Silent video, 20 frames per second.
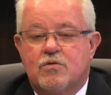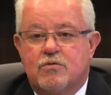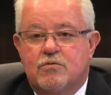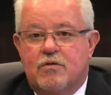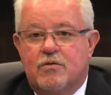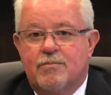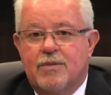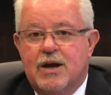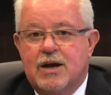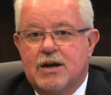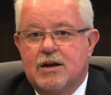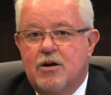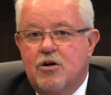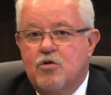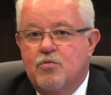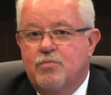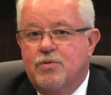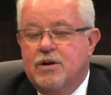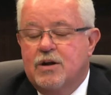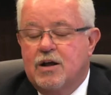will remain
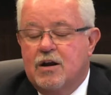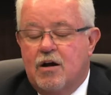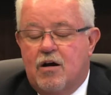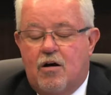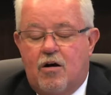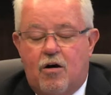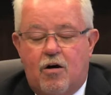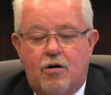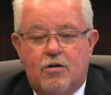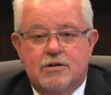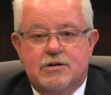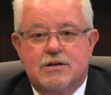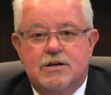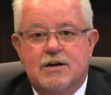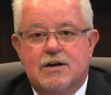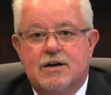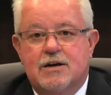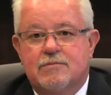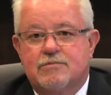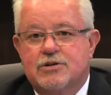open at all
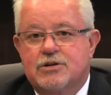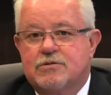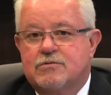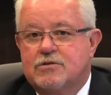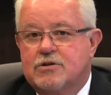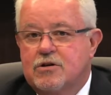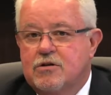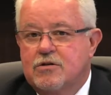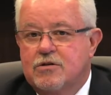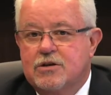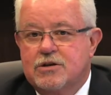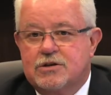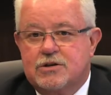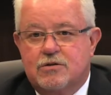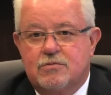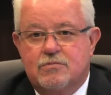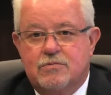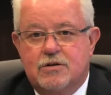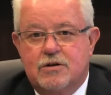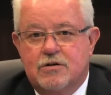times during
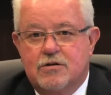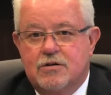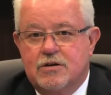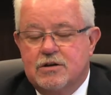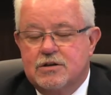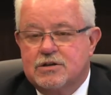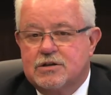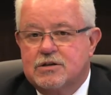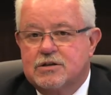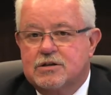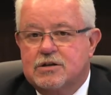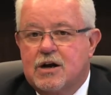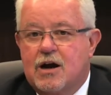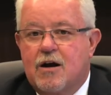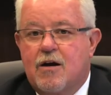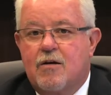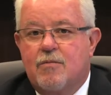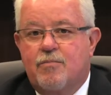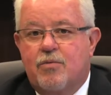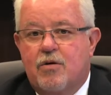this
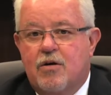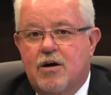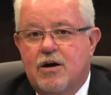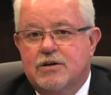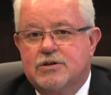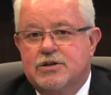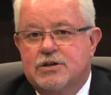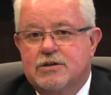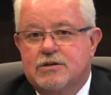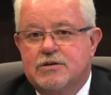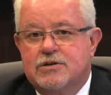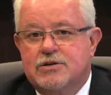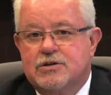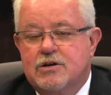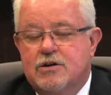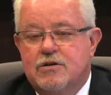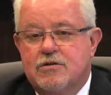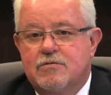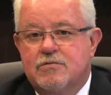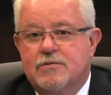entire project.
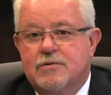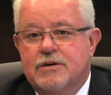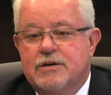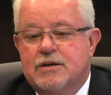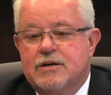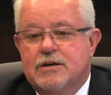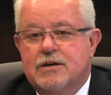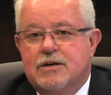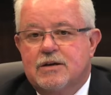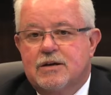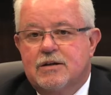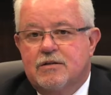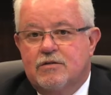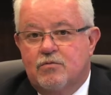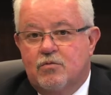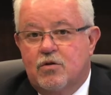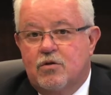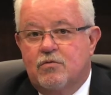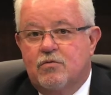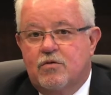So
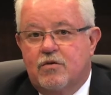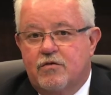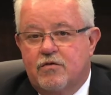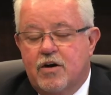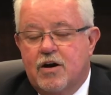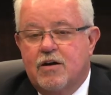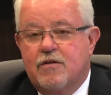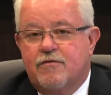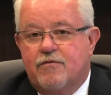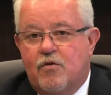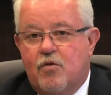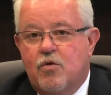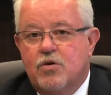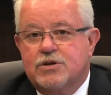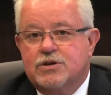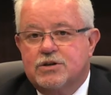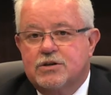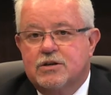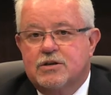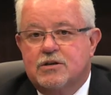we're very
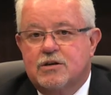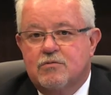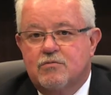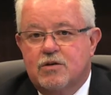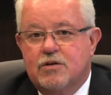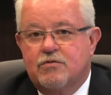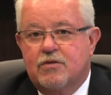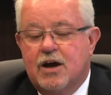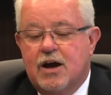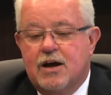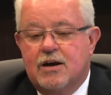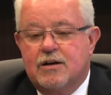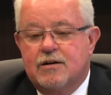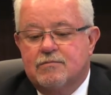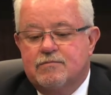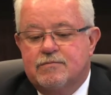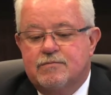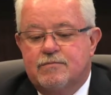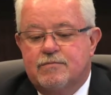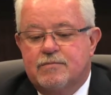fortunate that we've got
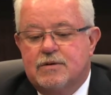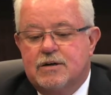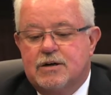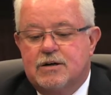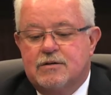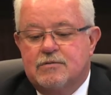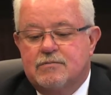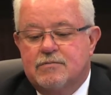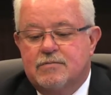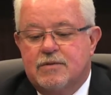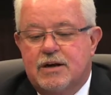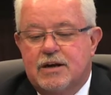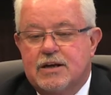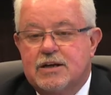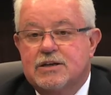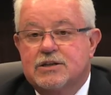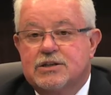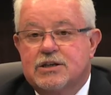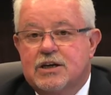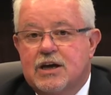an
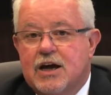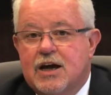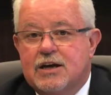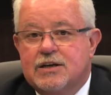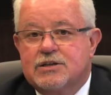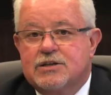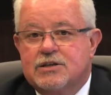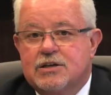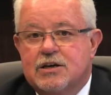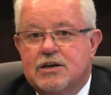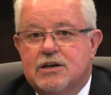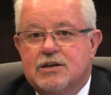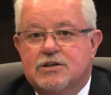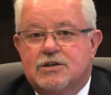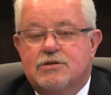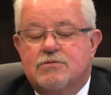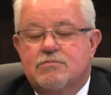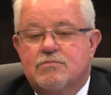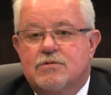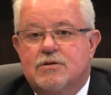easy
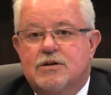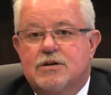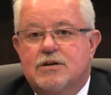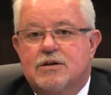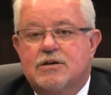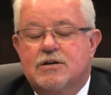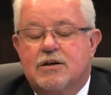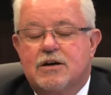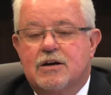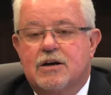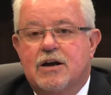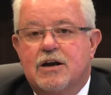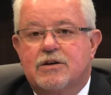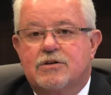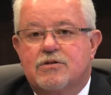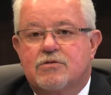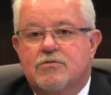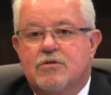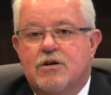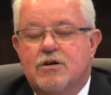access
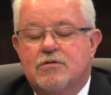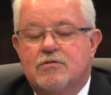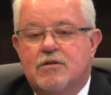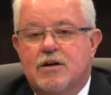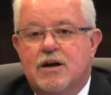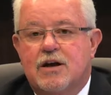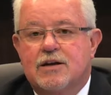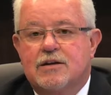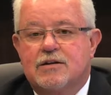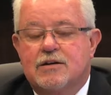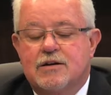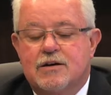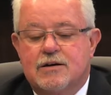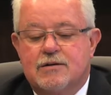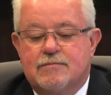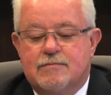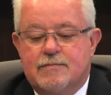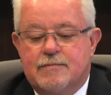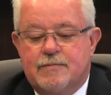connector road like that.